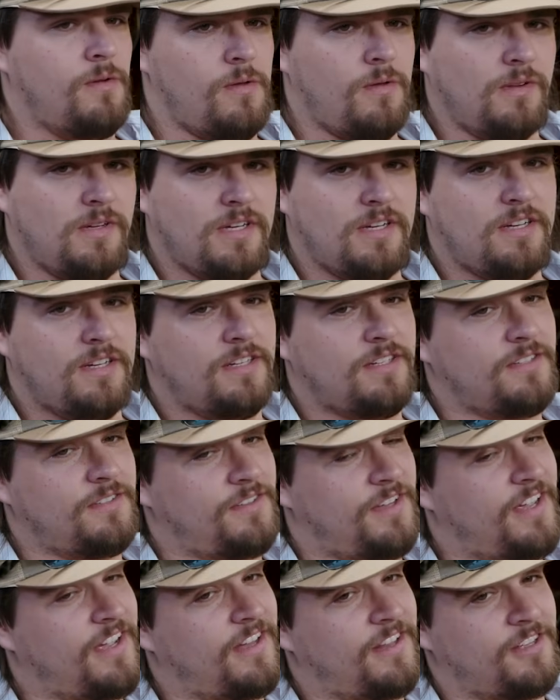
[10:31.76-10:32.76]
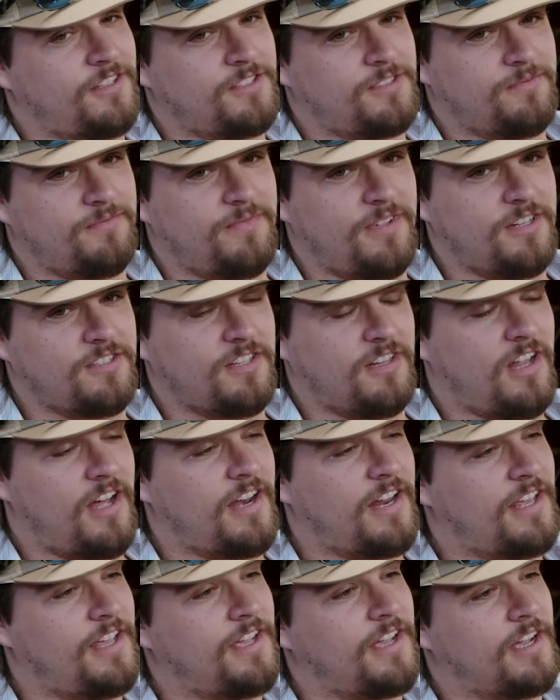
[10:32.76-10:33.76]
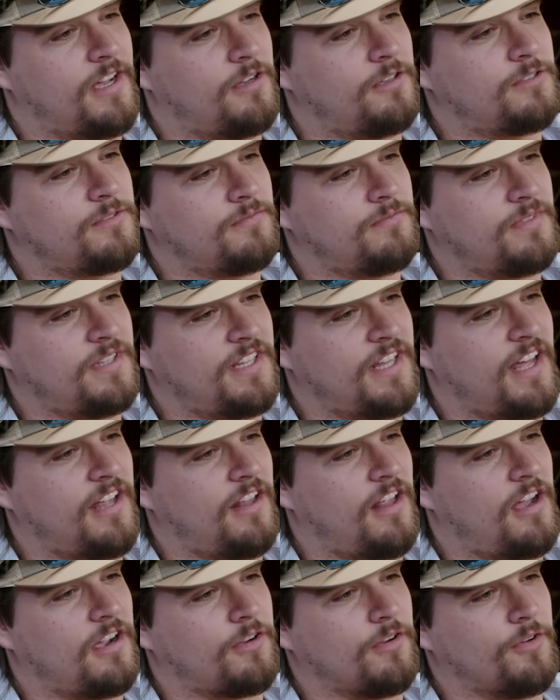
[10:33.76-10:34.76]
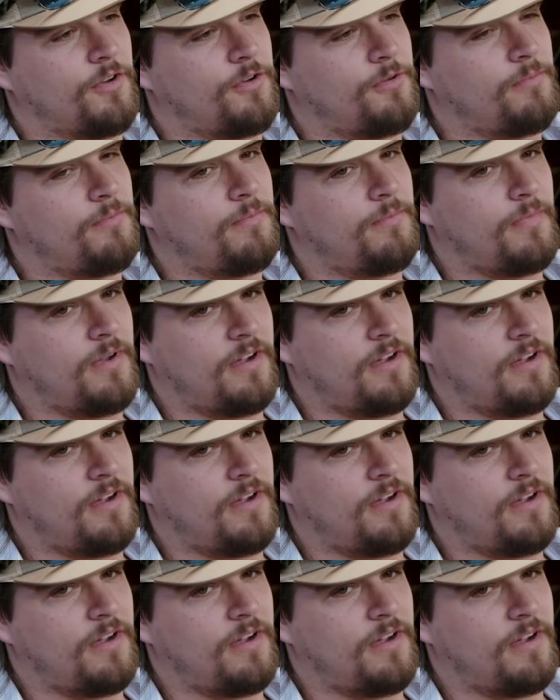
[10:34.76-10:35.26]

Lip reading: Yeah, there's a lot of egos in that locker room.